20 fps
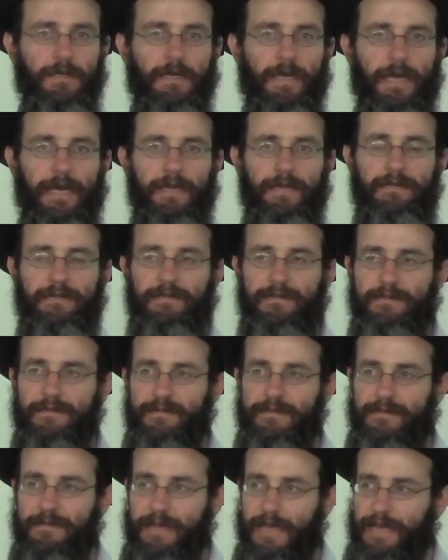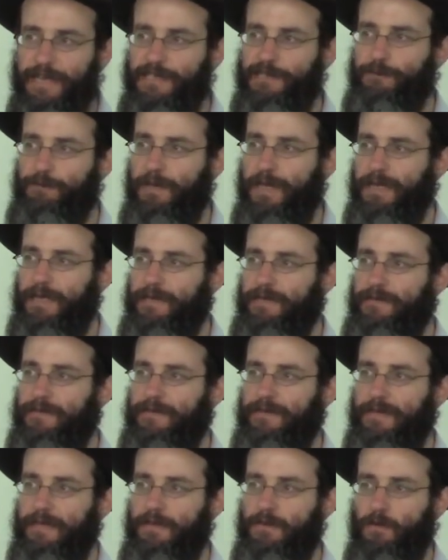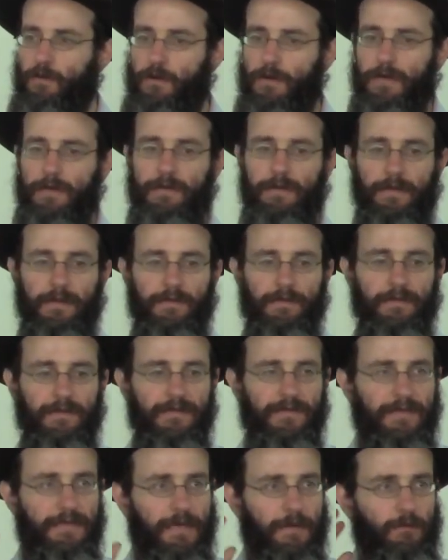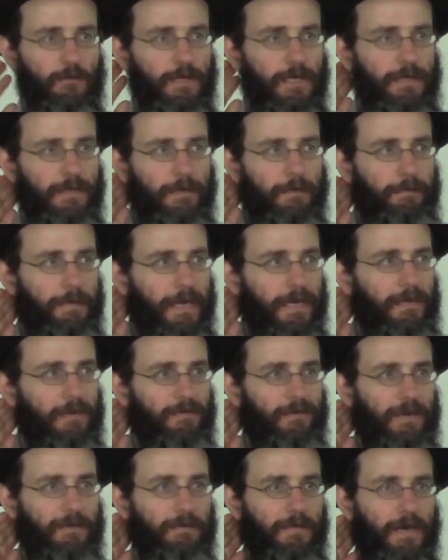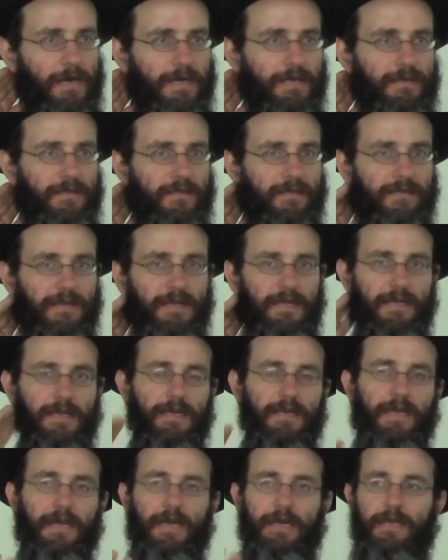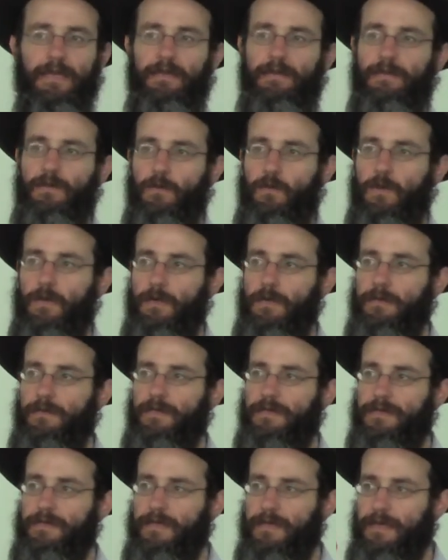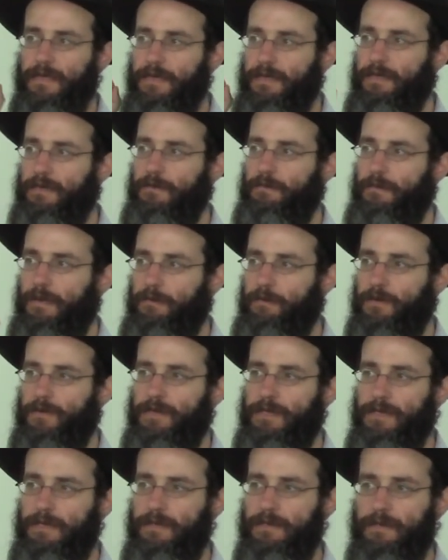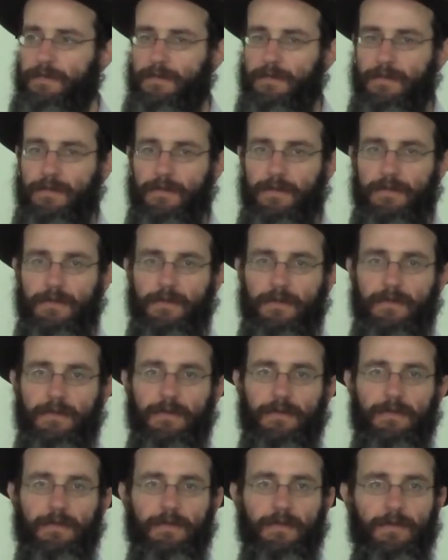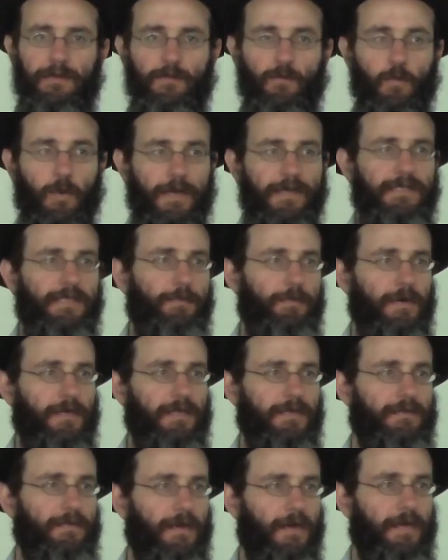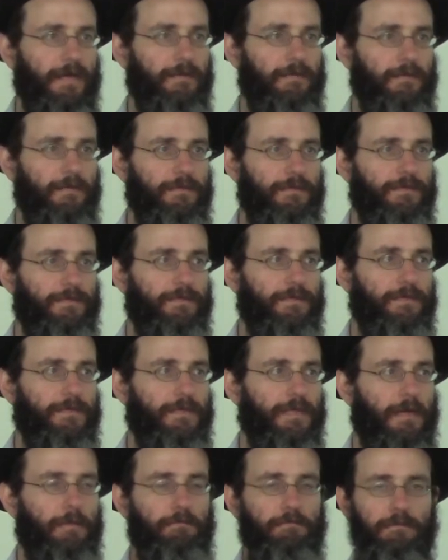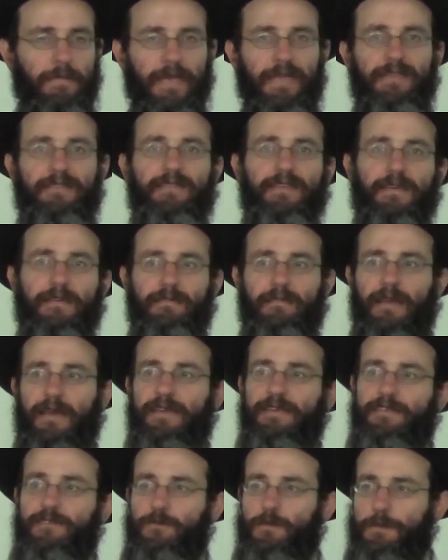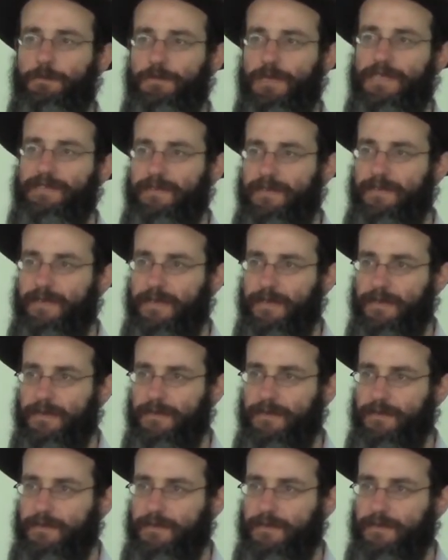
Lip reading: And it takes place in order that somewhere in the back of our minds and in the world there's a hidden memory that once upon a time amazing lights were present here,